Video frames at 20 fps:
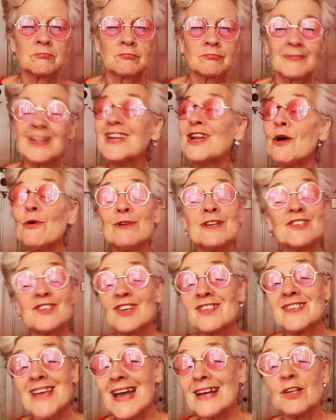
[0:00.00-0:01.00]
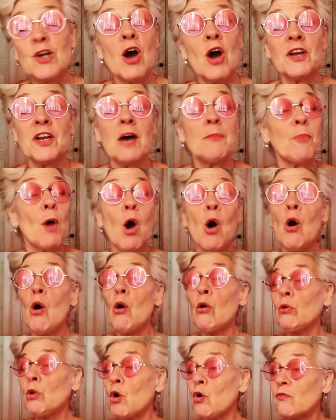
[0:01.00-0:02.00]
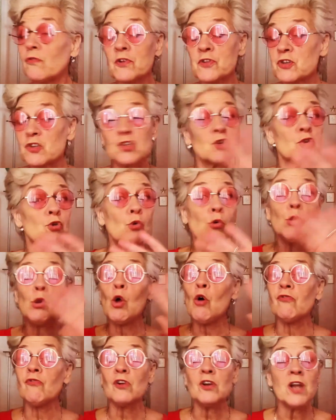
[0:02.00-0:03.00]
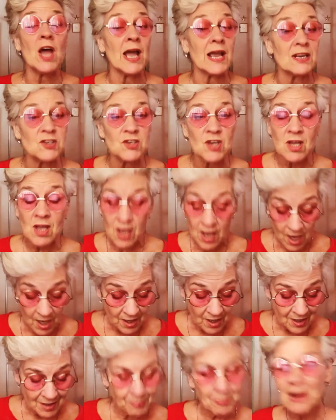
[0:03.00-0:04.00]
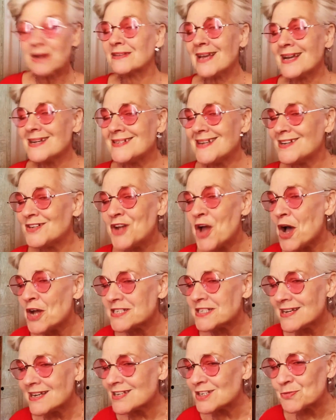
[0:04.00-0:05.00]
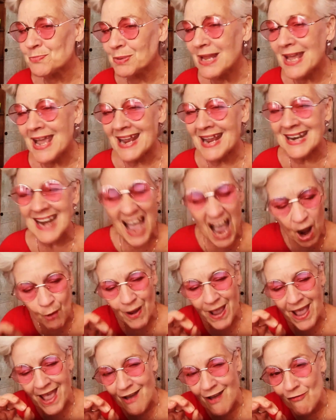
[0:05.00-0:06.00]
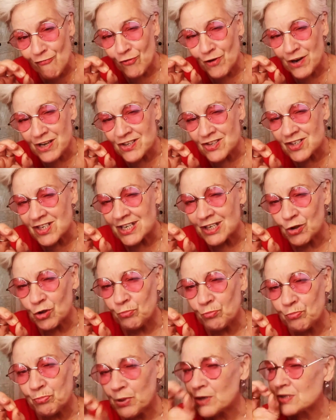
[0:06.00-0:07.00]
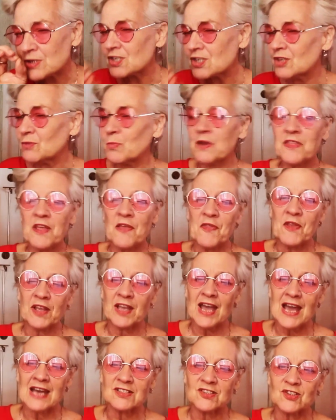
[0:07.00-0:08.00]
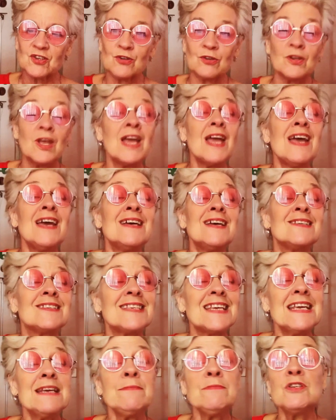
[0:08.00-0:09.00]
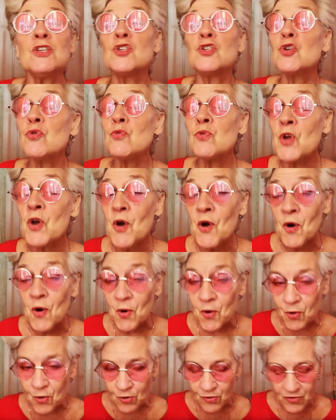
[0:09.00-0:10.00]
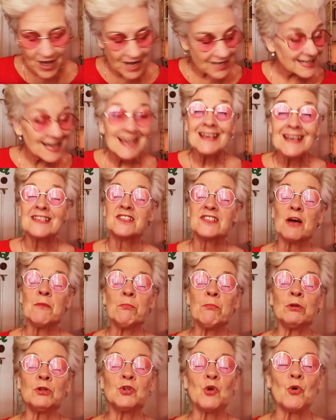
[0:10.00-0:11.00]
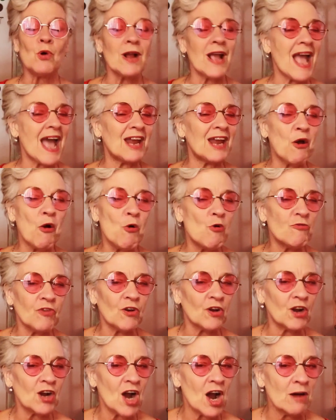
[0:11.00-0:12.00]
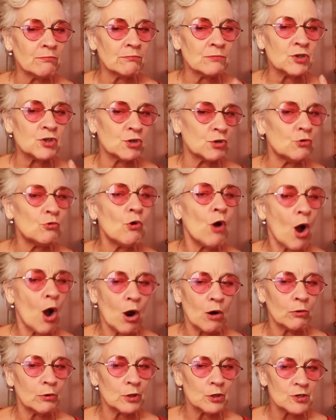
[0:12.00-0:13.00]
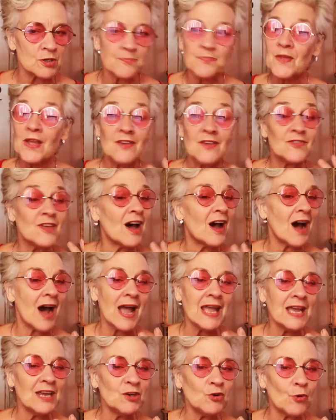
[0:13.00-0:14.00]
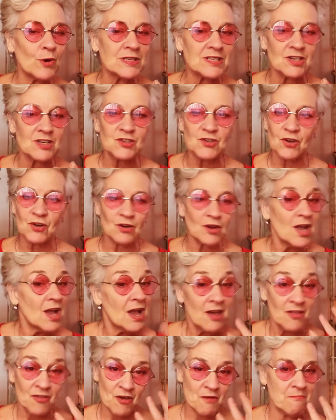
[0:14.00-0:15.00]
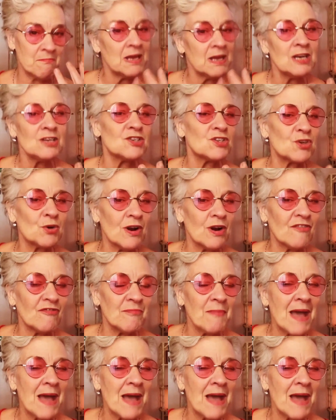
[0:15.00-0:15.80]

The notices had gone up all over the school overnight, but they did not explain how every single person within the castle seemed to know that Dumbledore had overcome two horrors, the High Inquisitor, the Minister of